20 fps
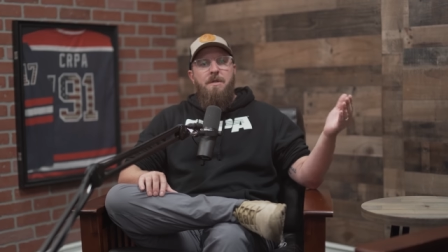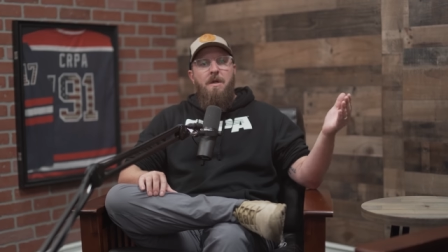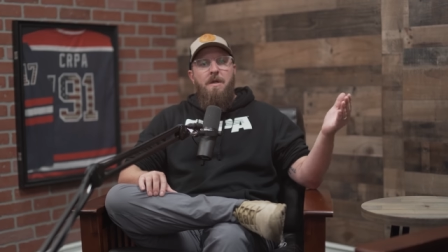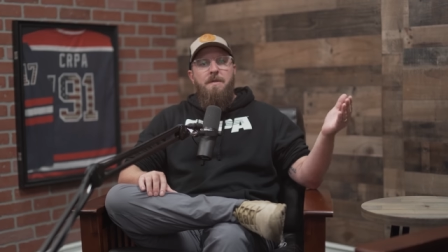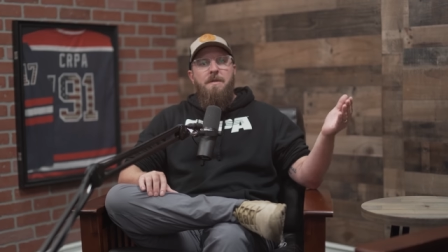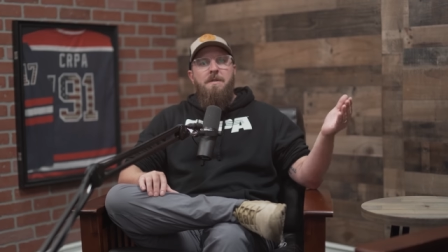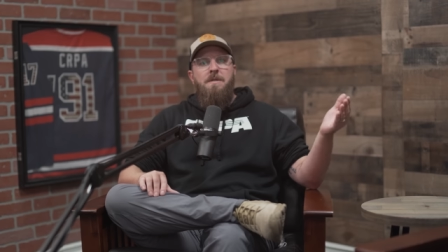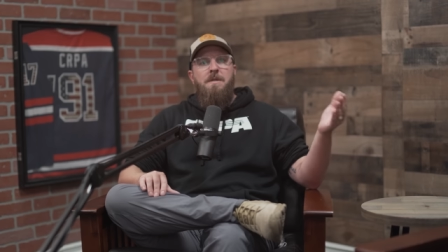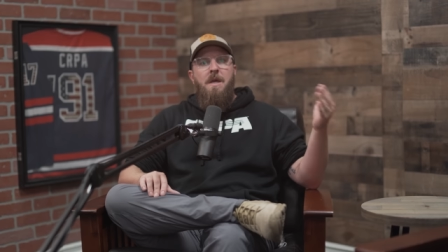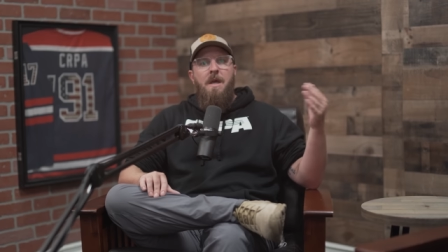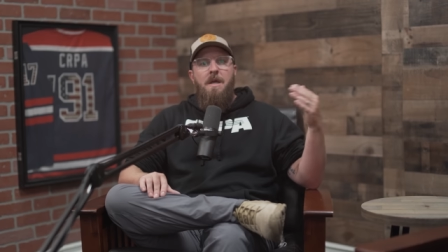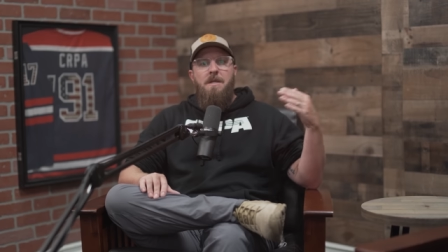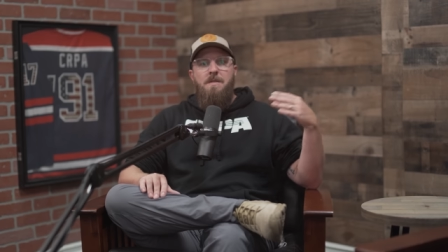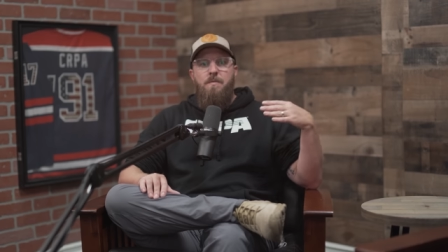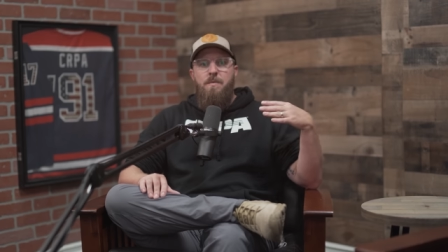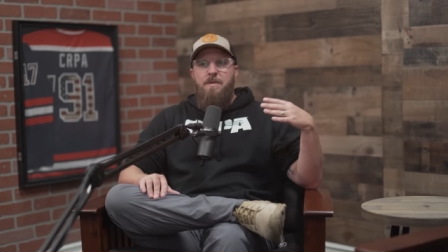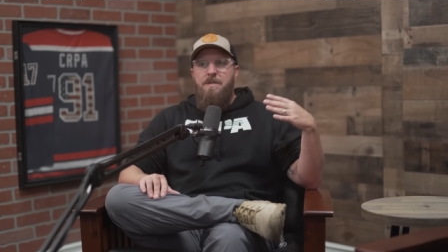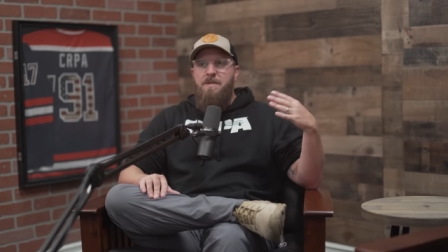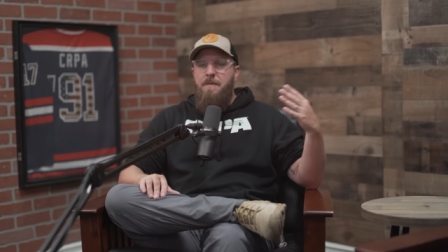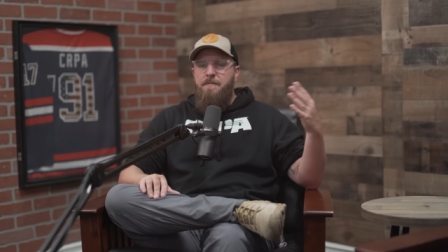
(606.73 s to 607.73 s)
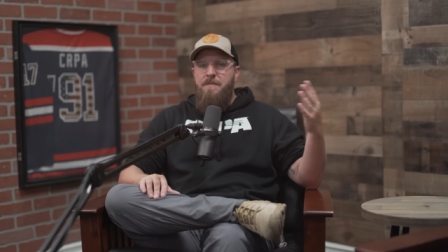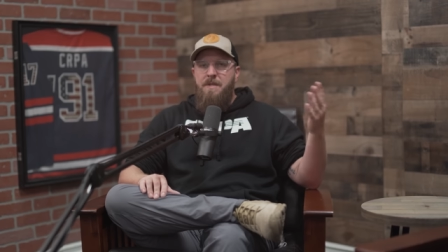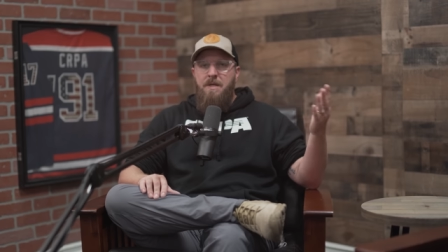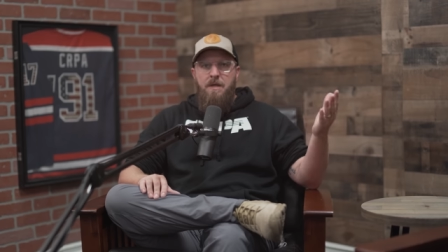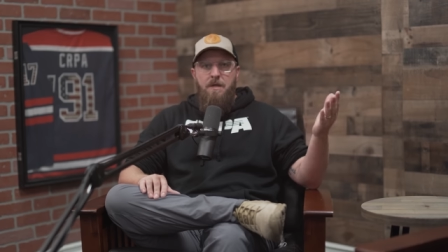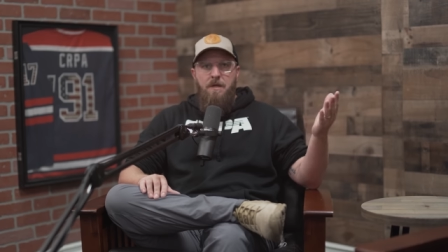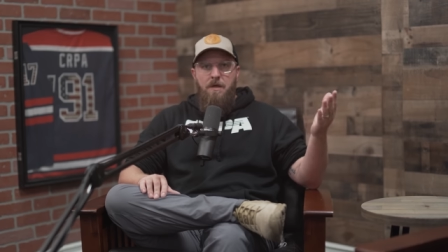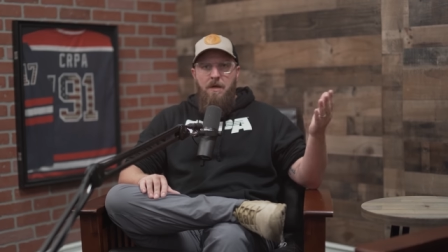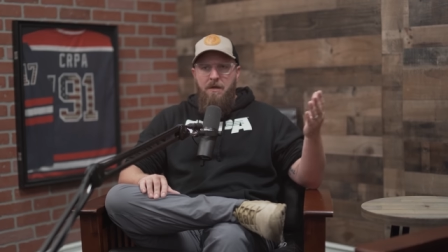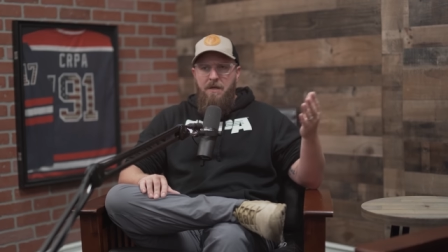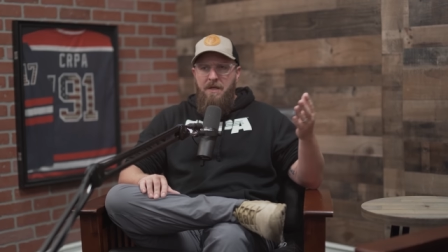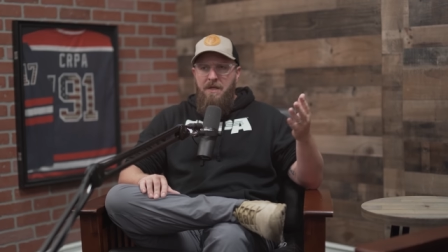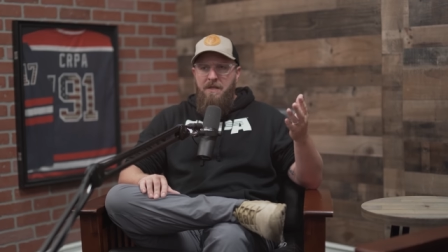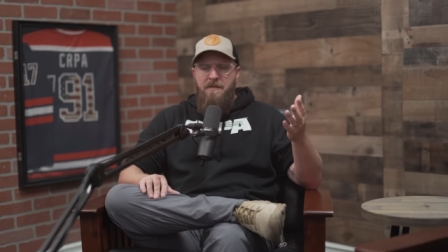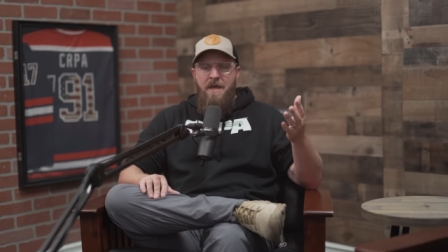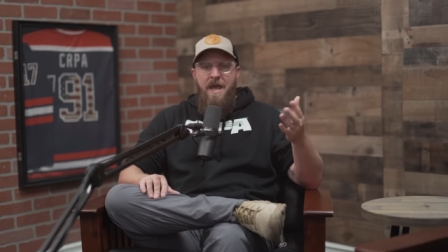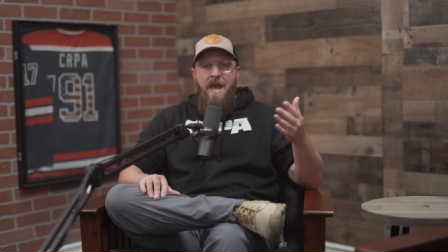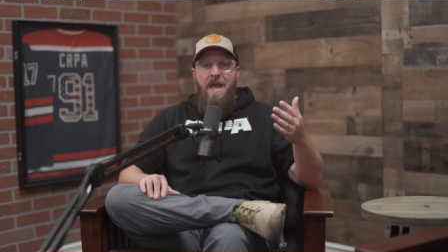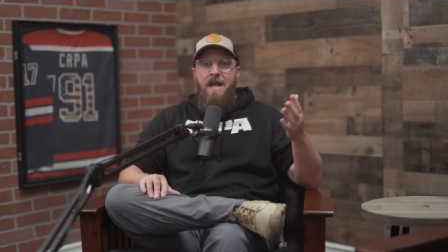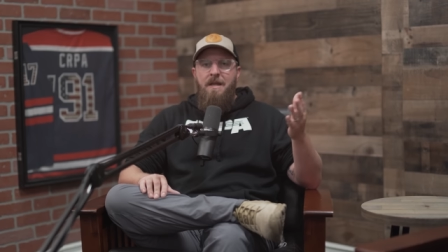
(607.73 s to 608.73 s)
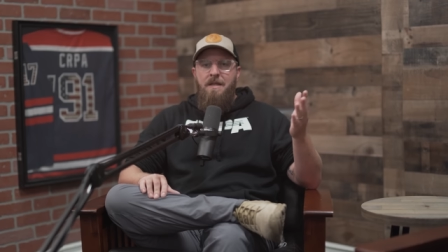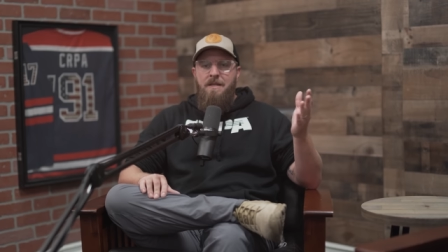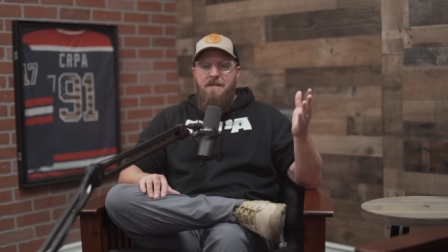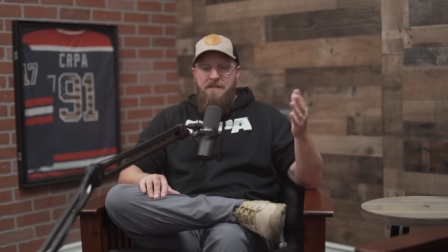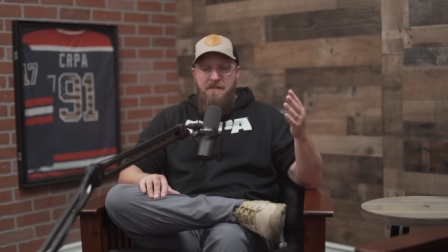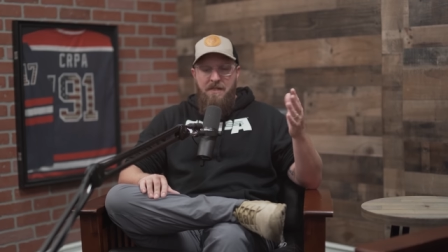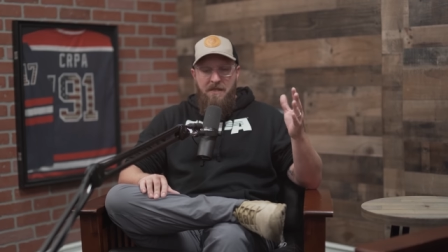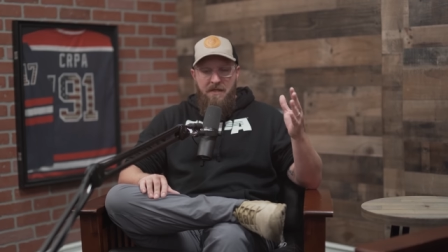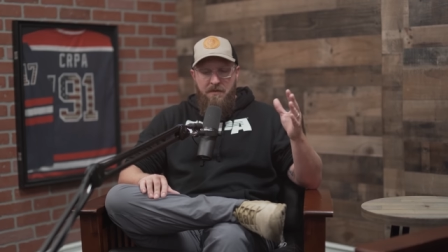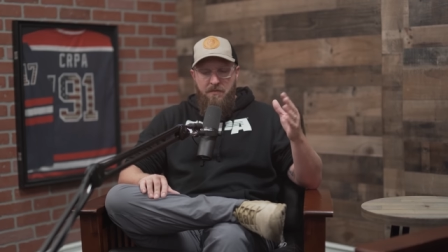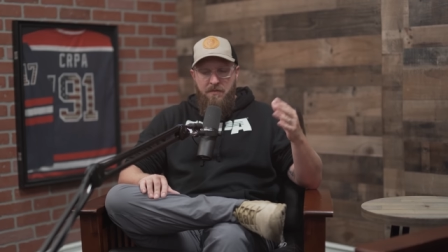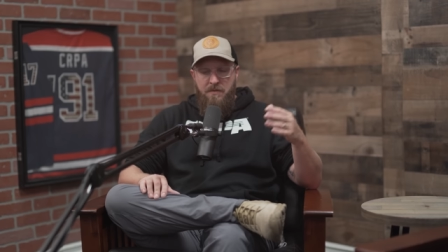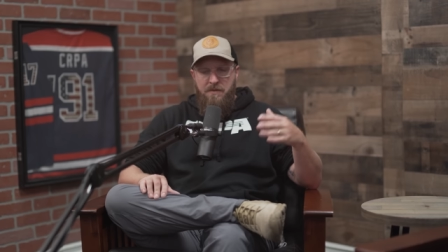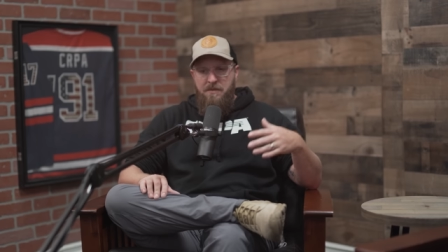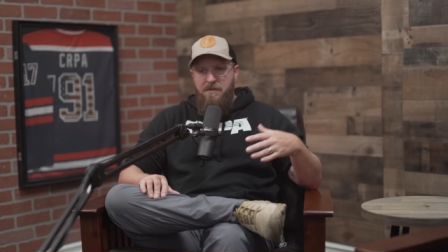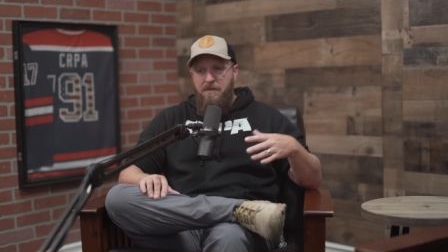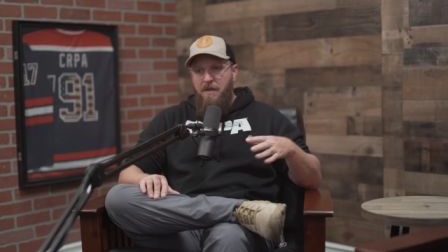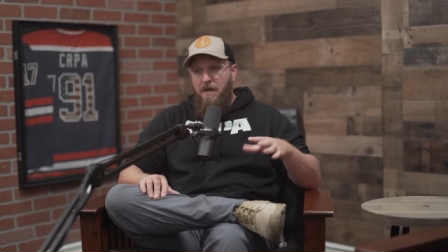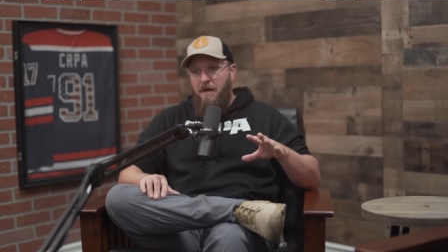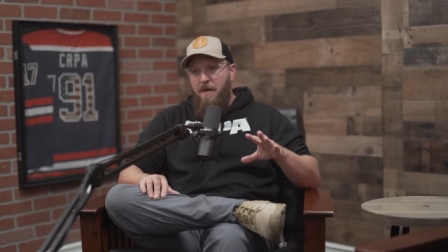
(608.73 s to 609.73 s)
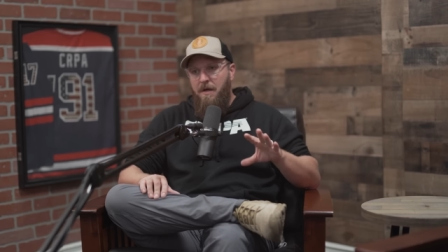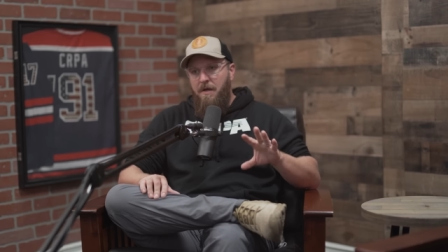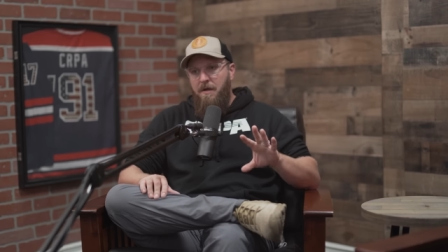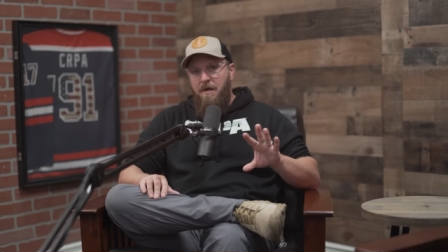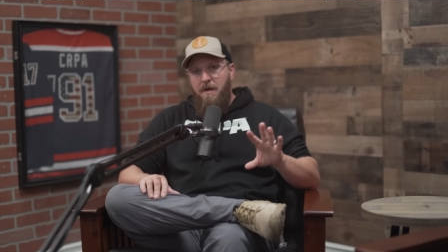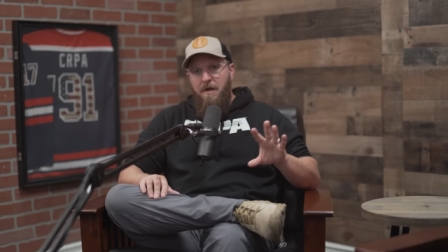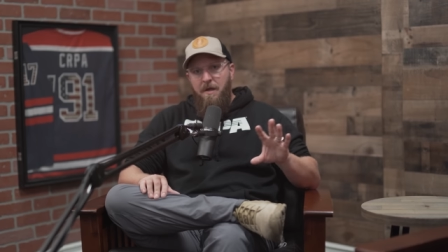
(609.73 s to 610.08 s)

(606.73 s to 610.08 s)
on this case was something in the 80s. It was uh,